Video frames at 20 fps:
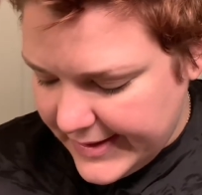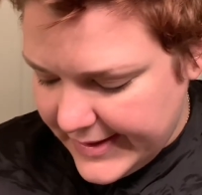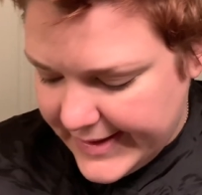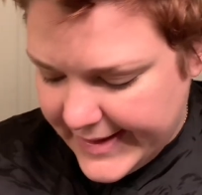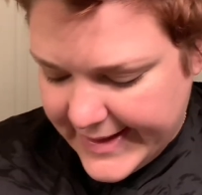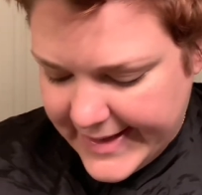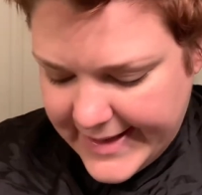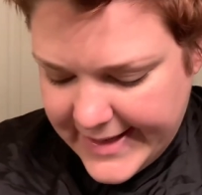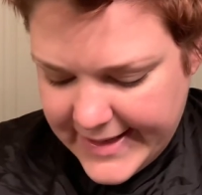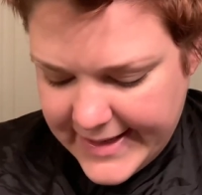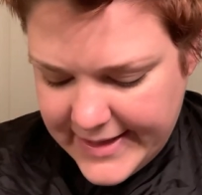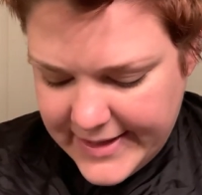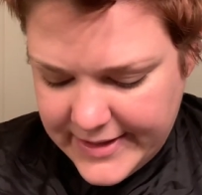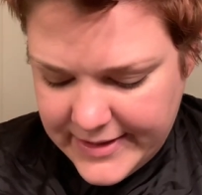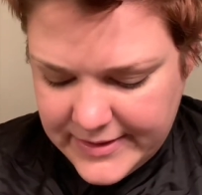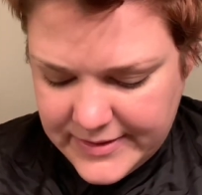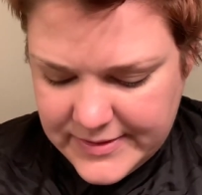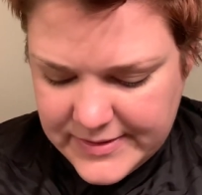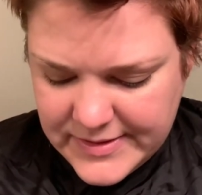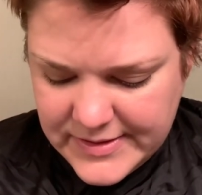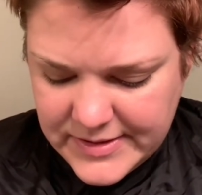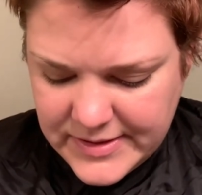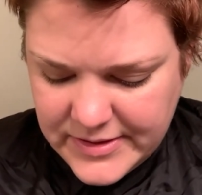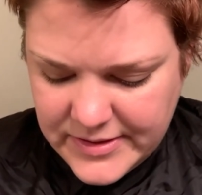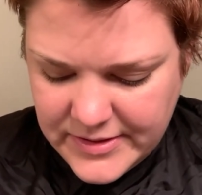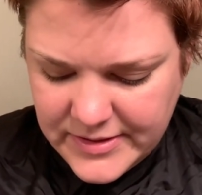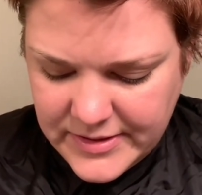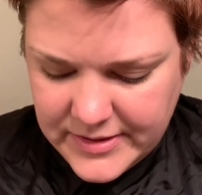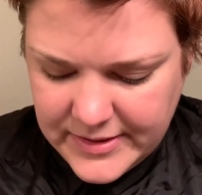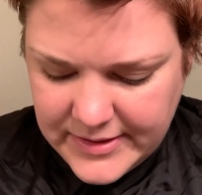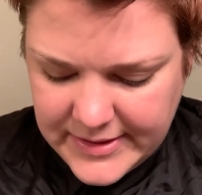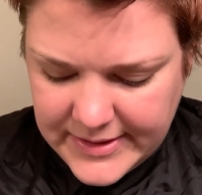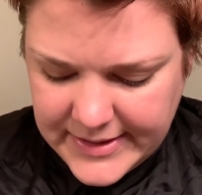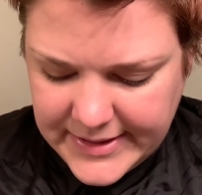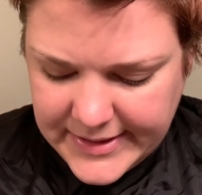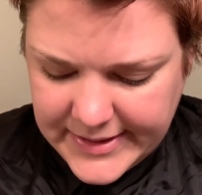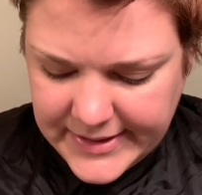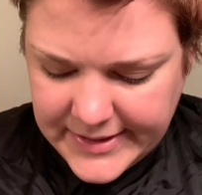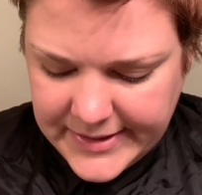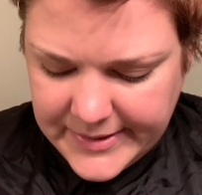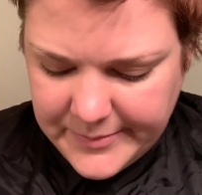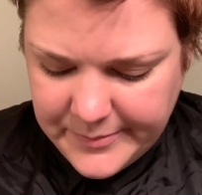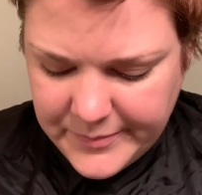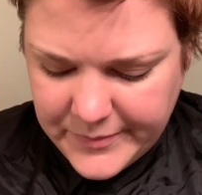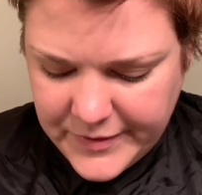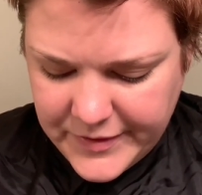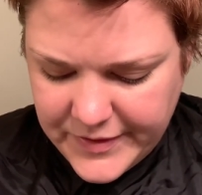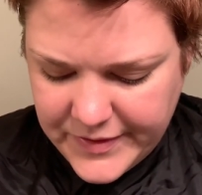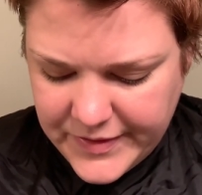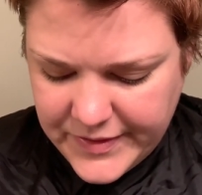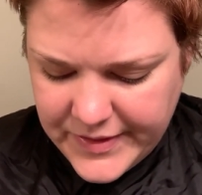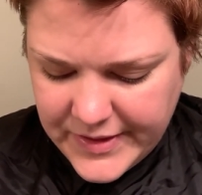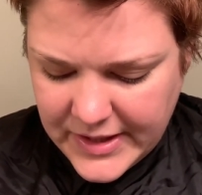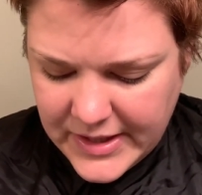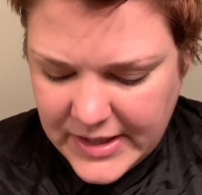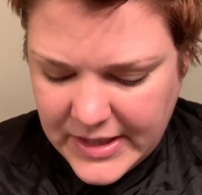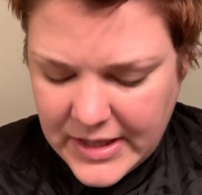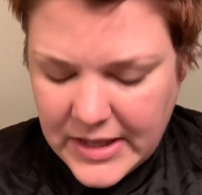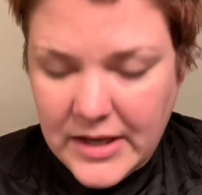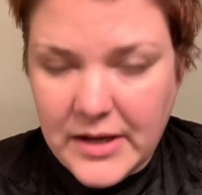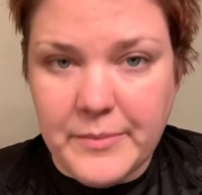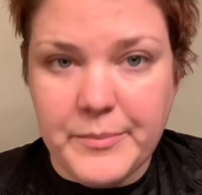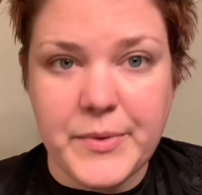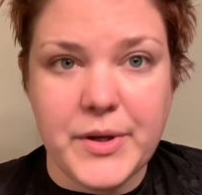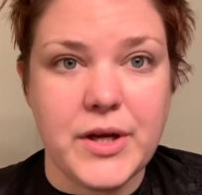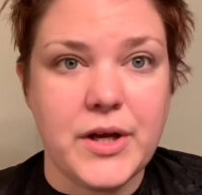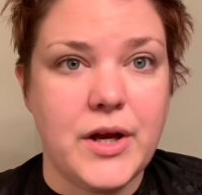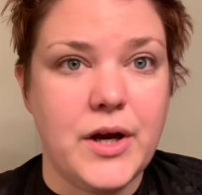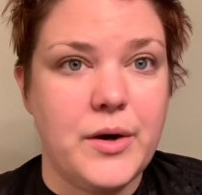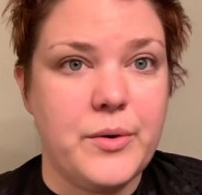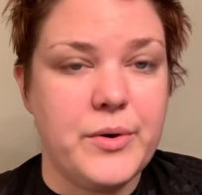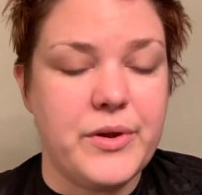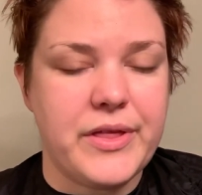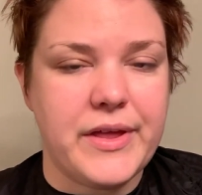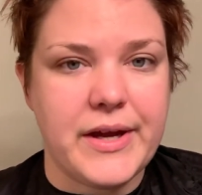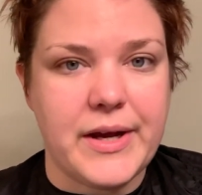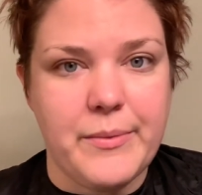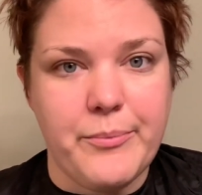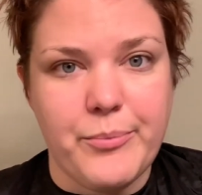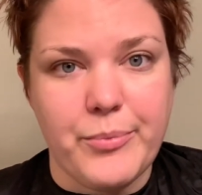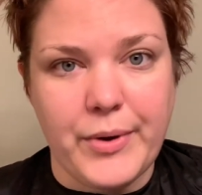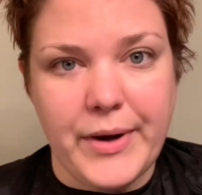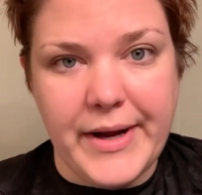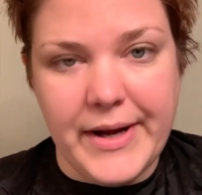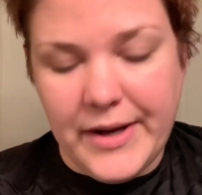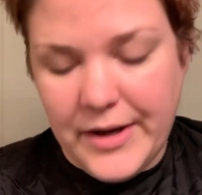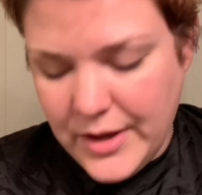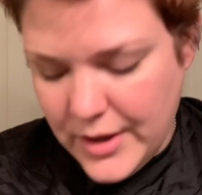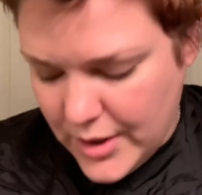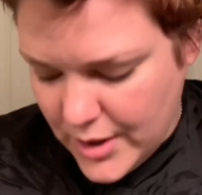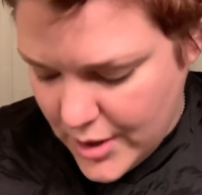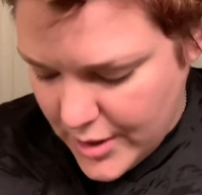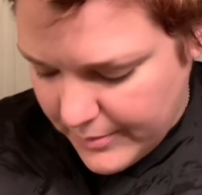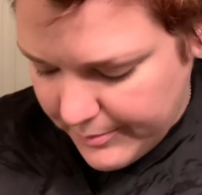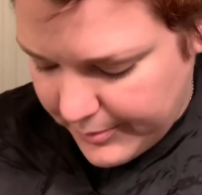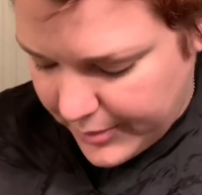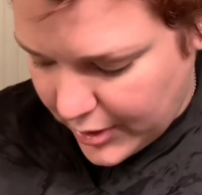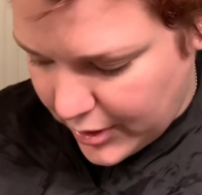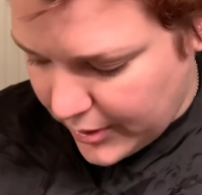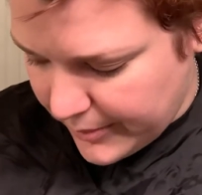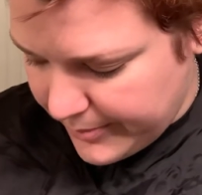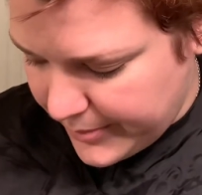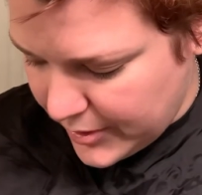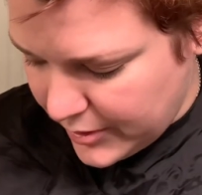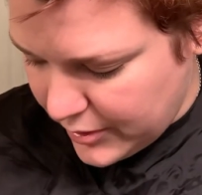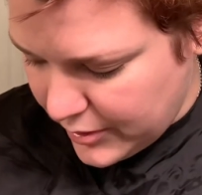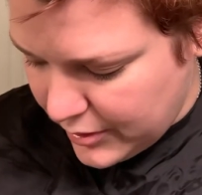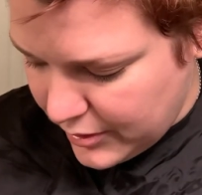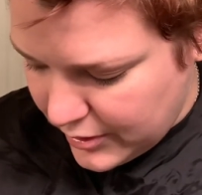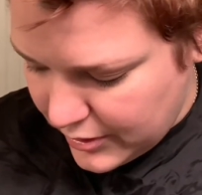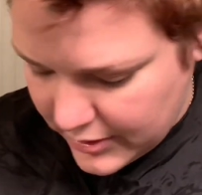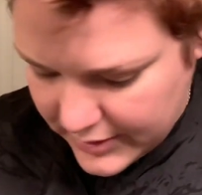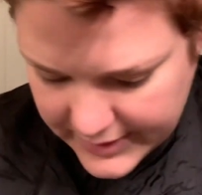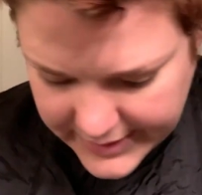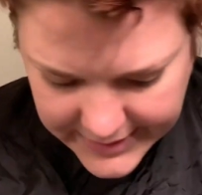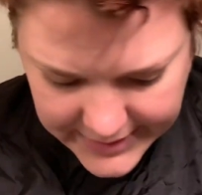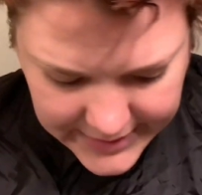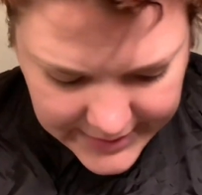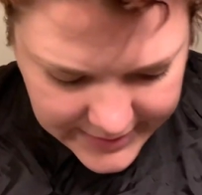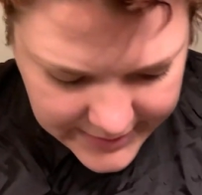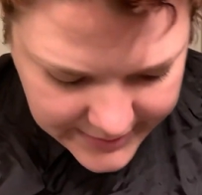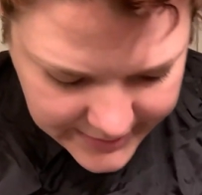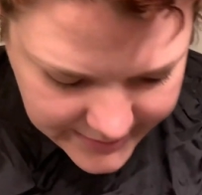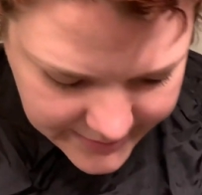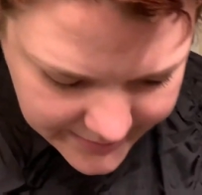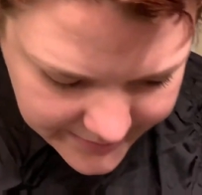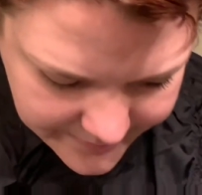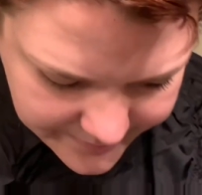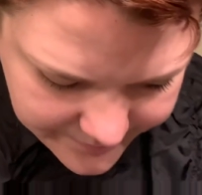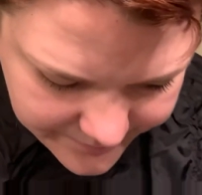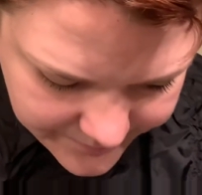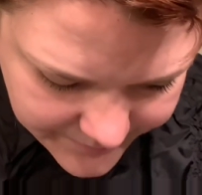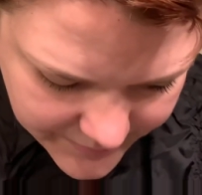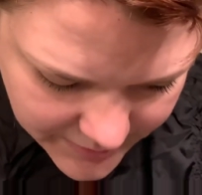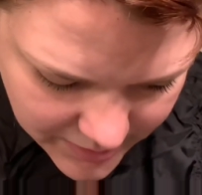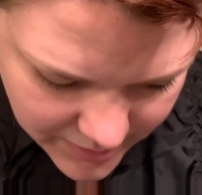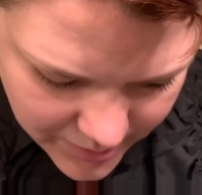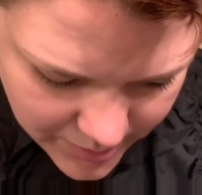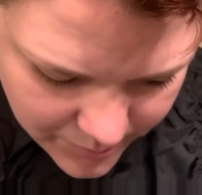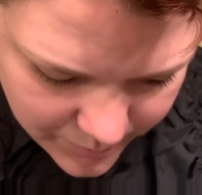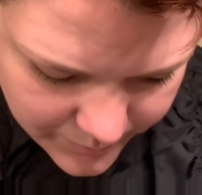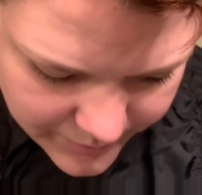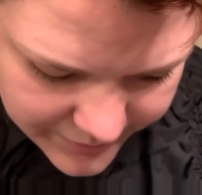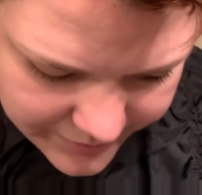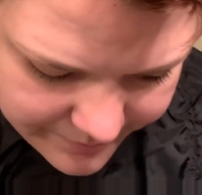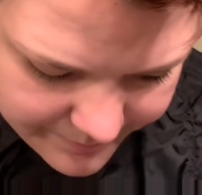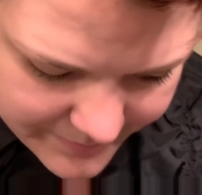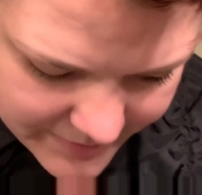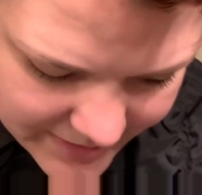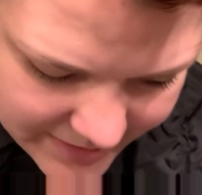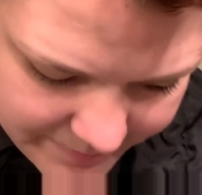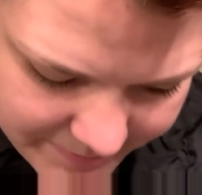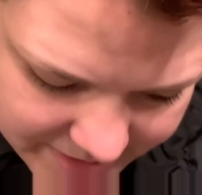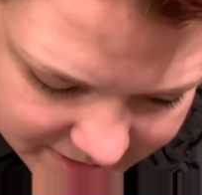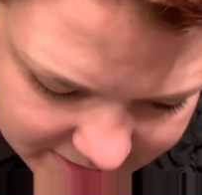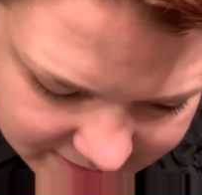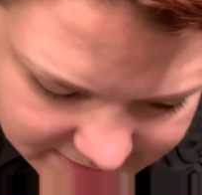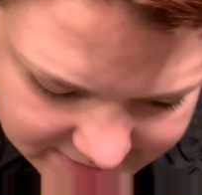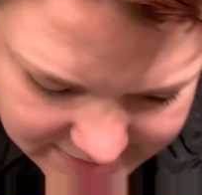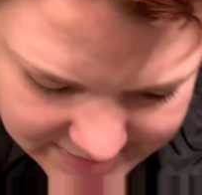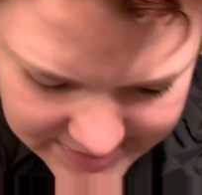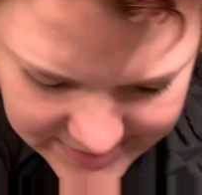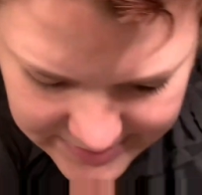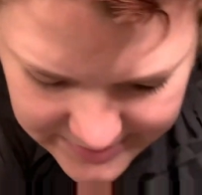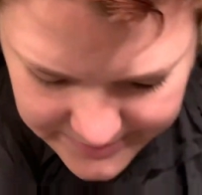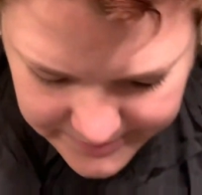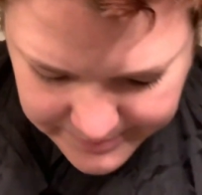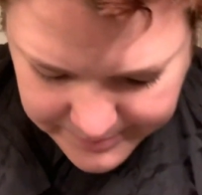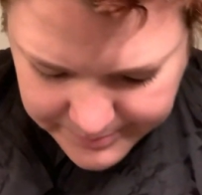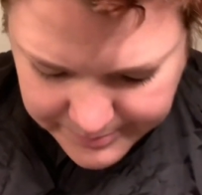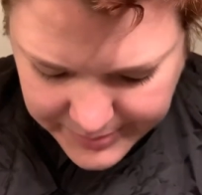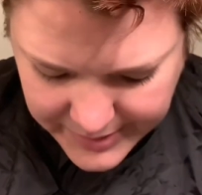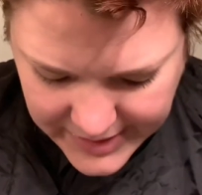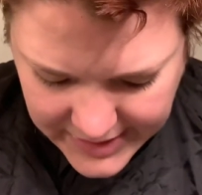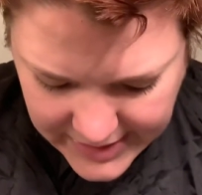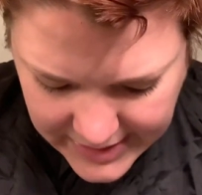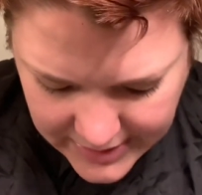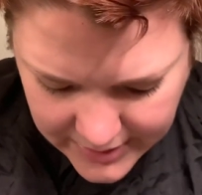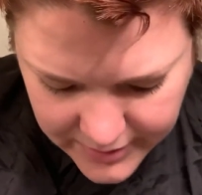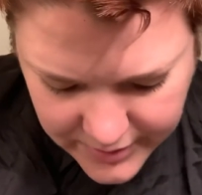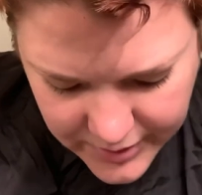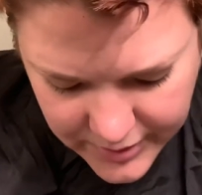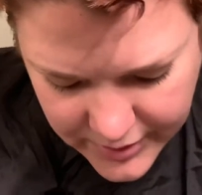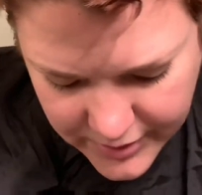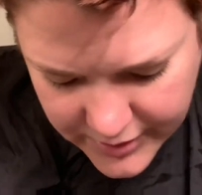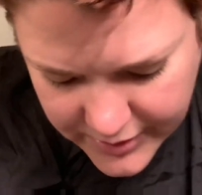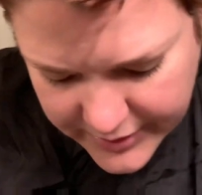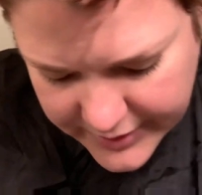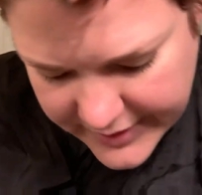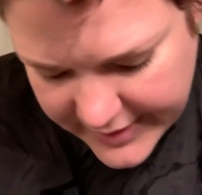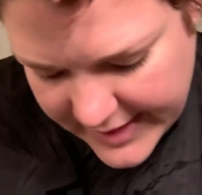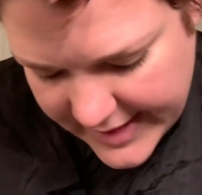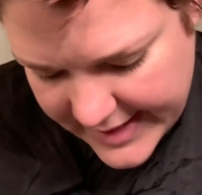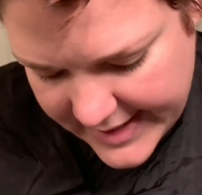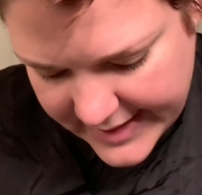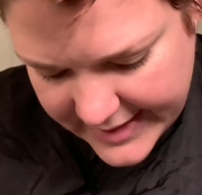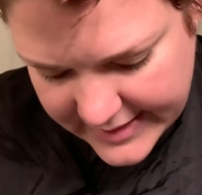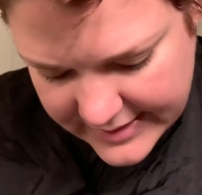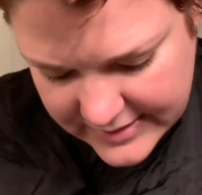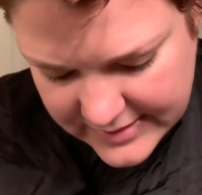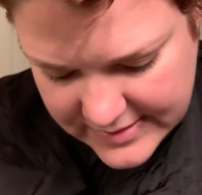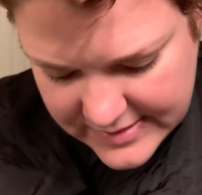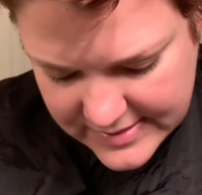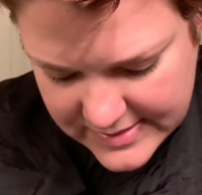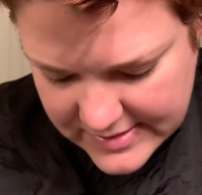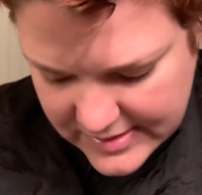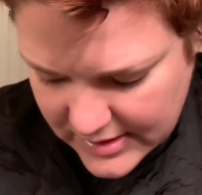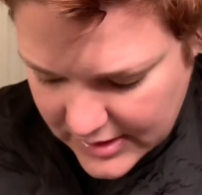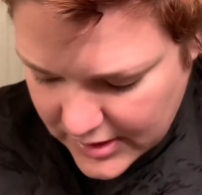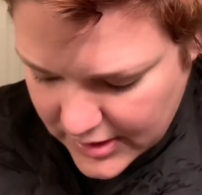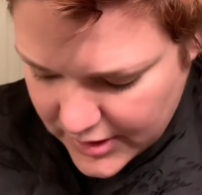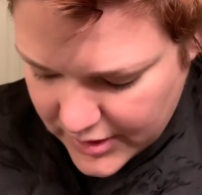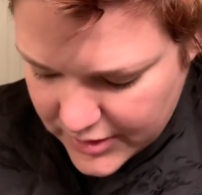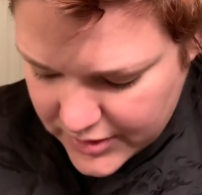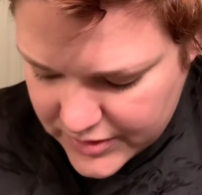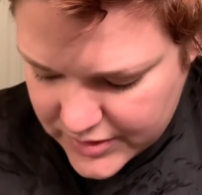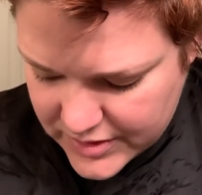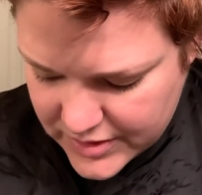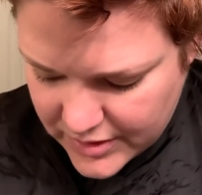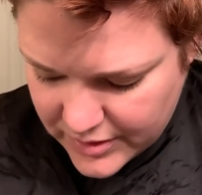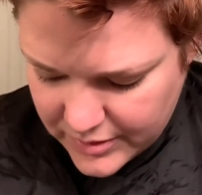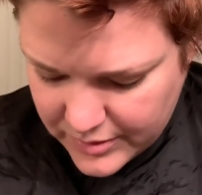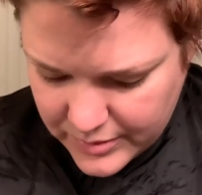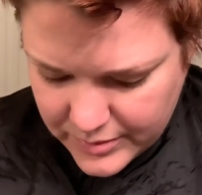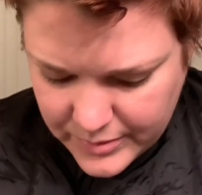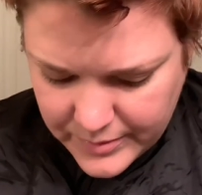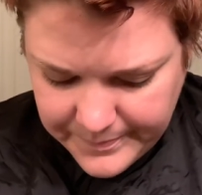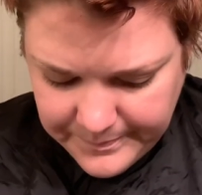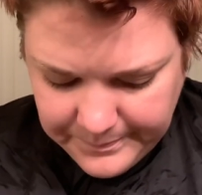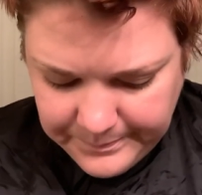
and I'm thinking I'm going to go with like a bright purple with maybe some pink on the ends. So